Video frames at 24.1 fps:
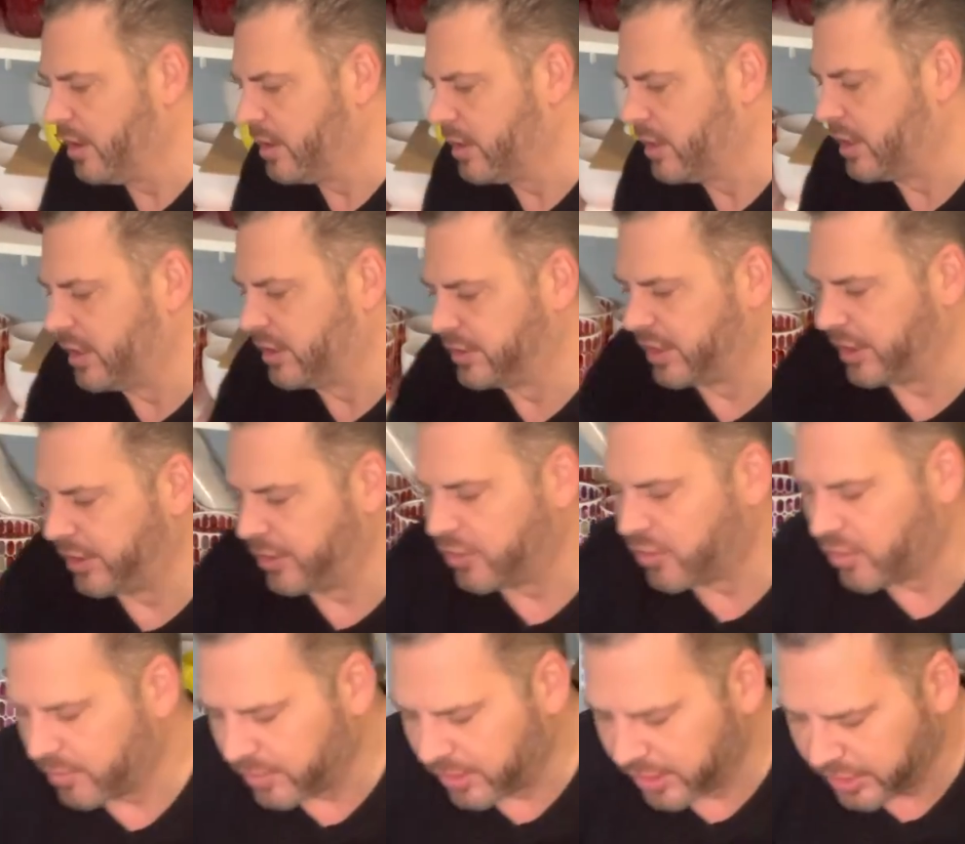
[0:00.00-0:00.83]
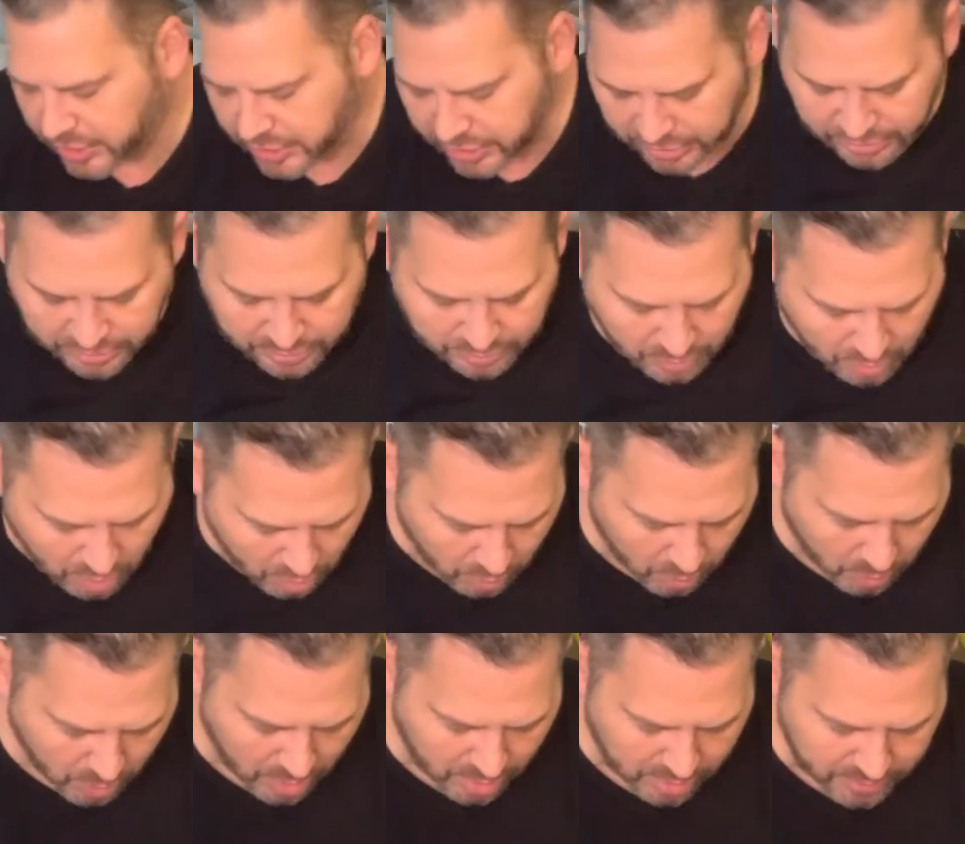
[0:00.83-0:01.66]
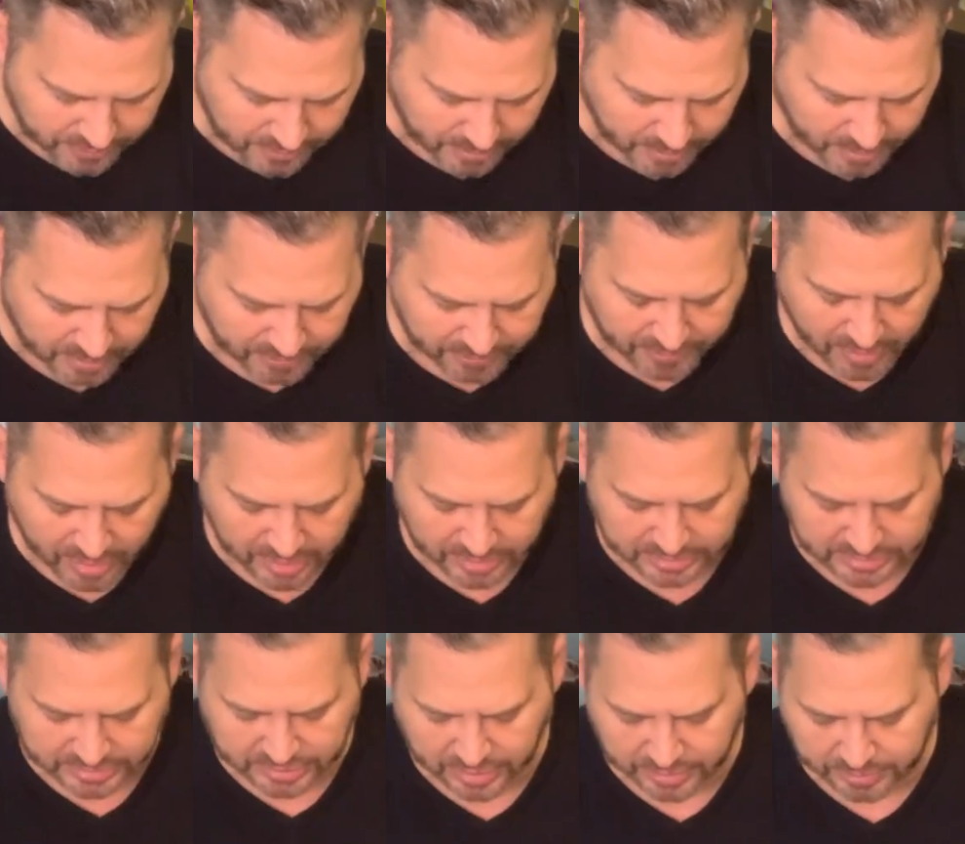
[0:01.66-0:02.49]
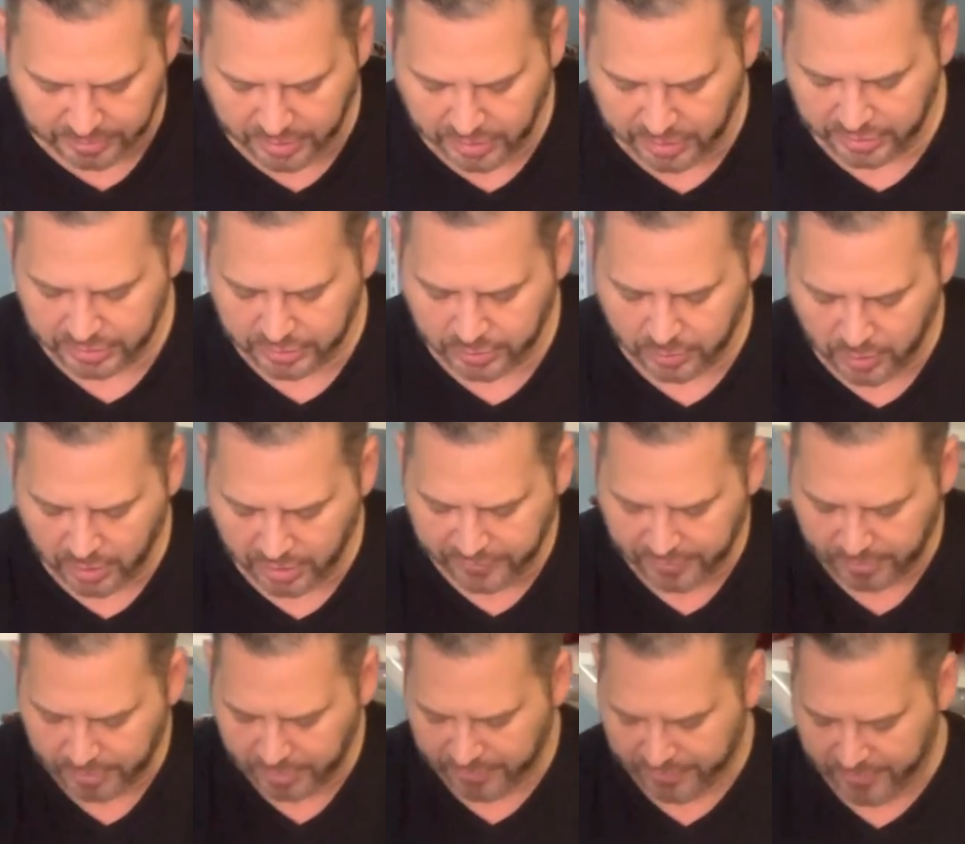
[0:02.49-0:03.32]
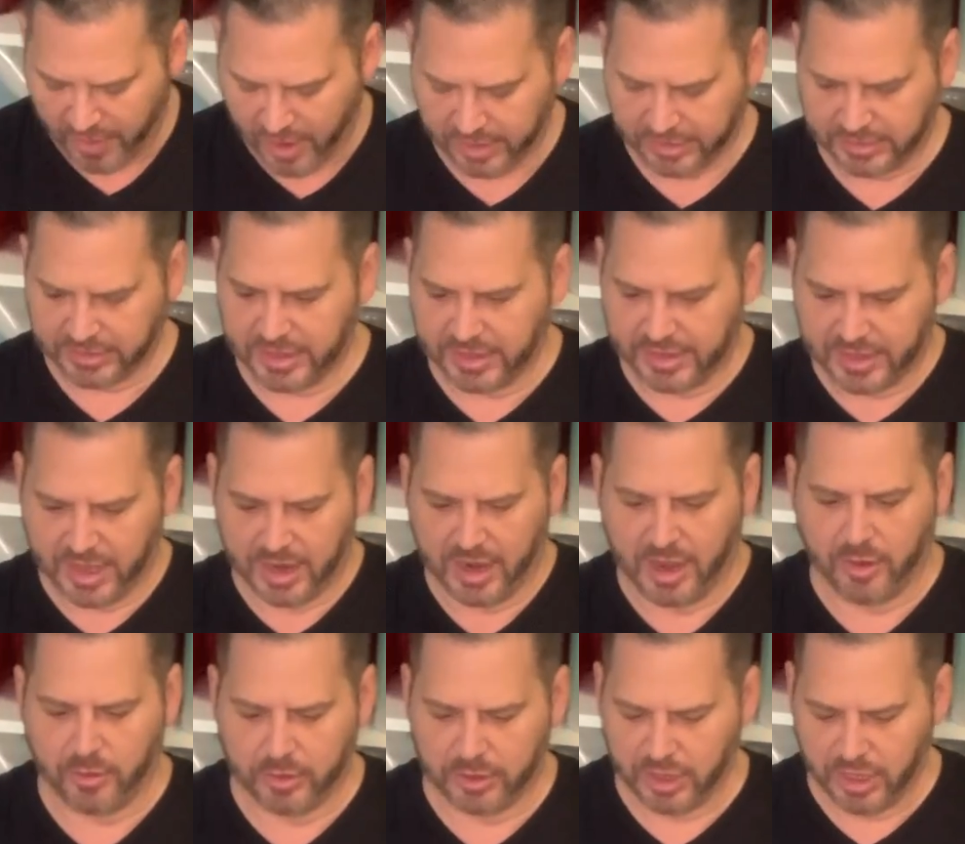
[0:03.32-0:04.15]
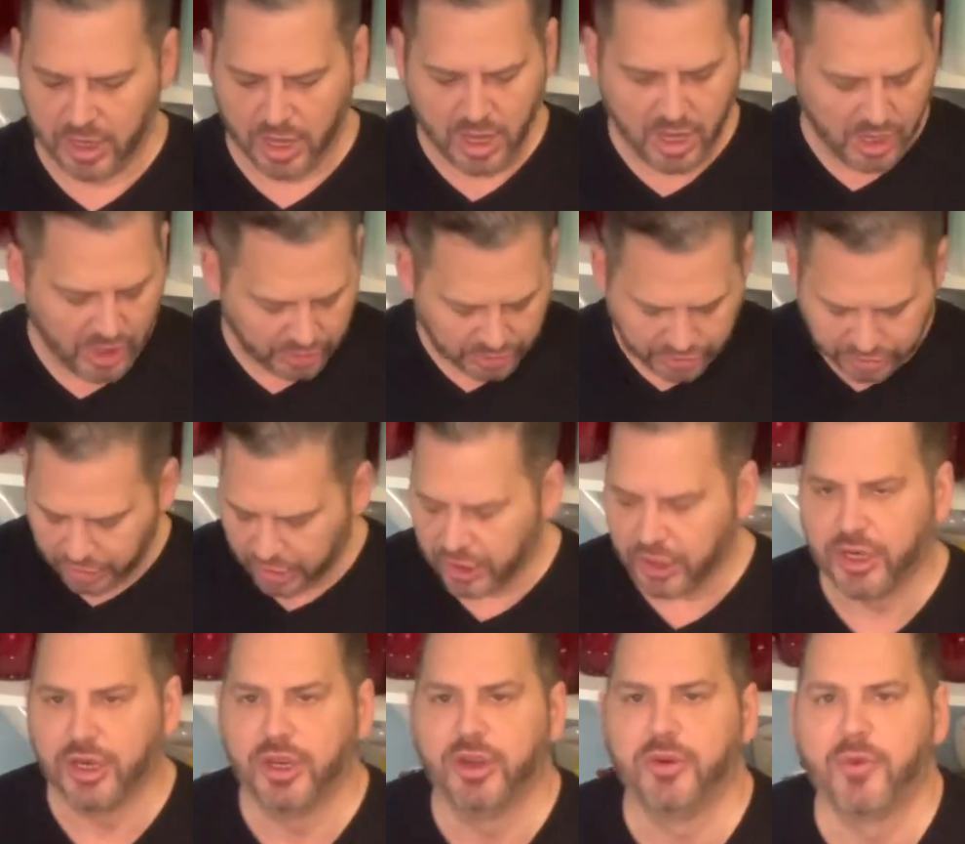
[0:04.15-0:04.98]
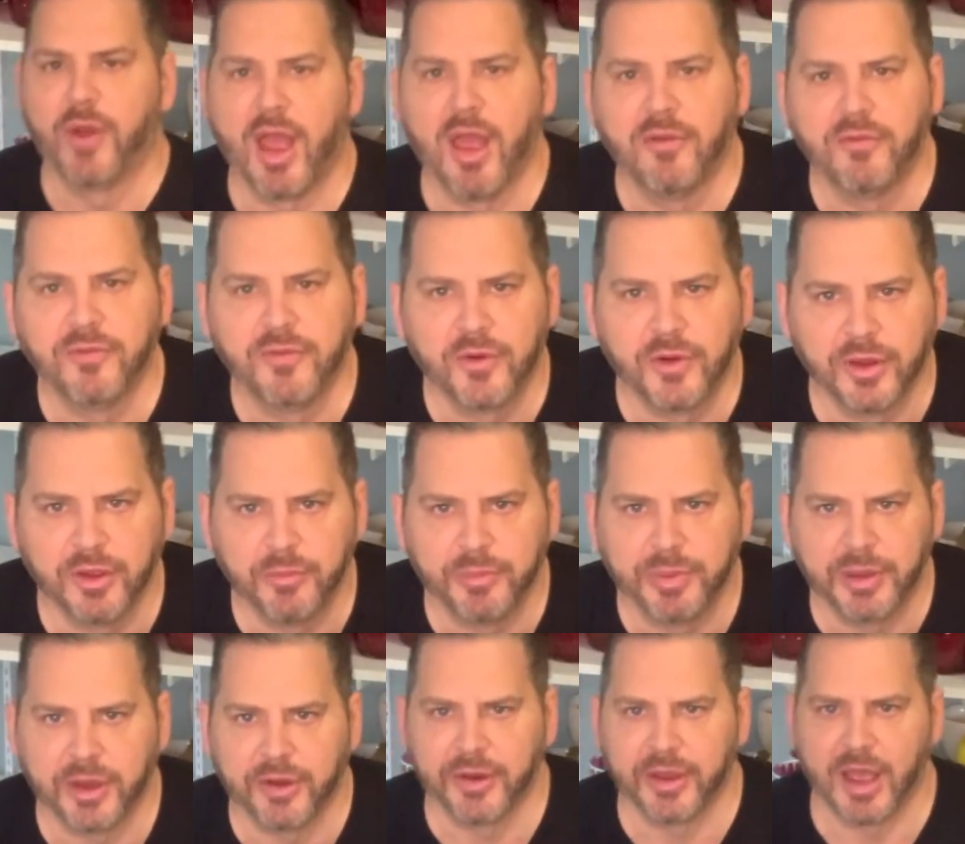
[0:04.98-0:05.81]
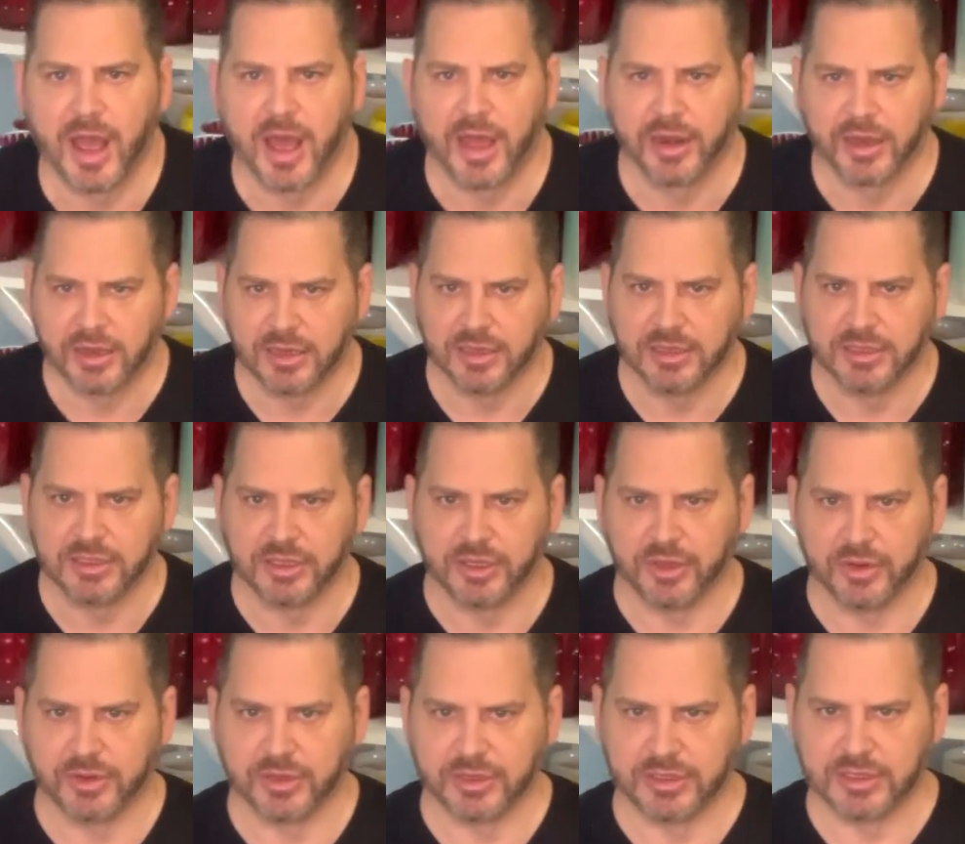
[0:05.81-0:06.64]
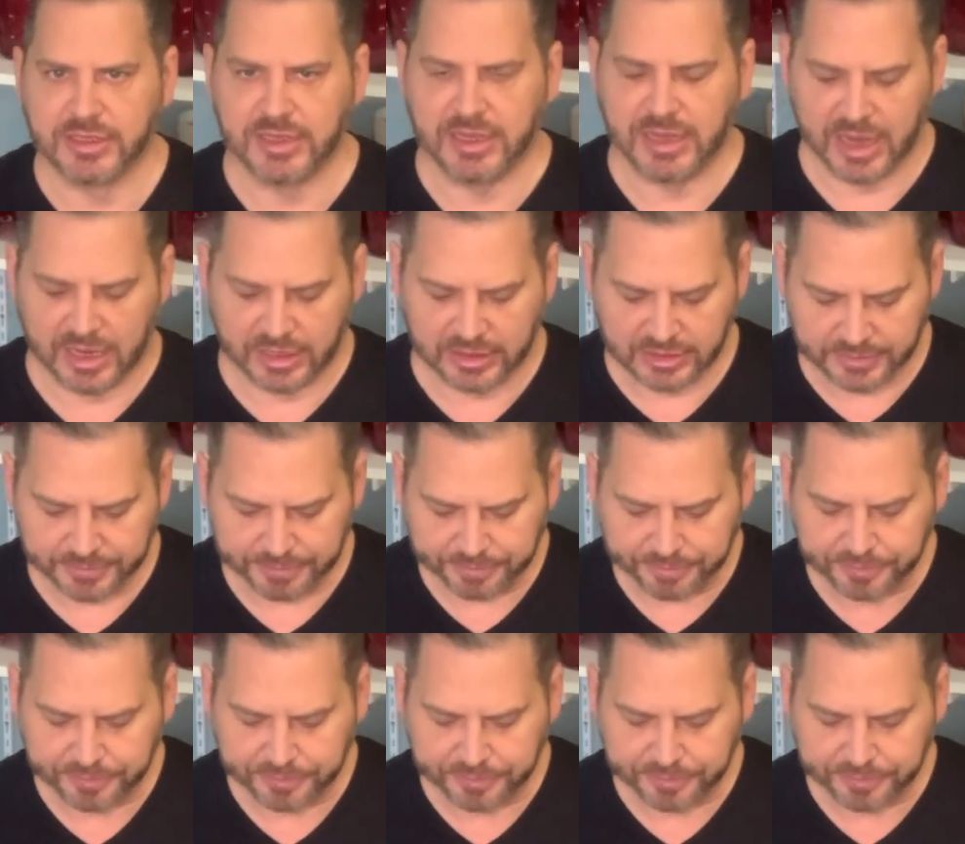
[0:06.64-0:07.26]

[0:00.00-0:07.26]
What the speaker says: because I normally do work from the front. So I'm going to work from the front, and then I'll turn it around for you periodically so you can see it.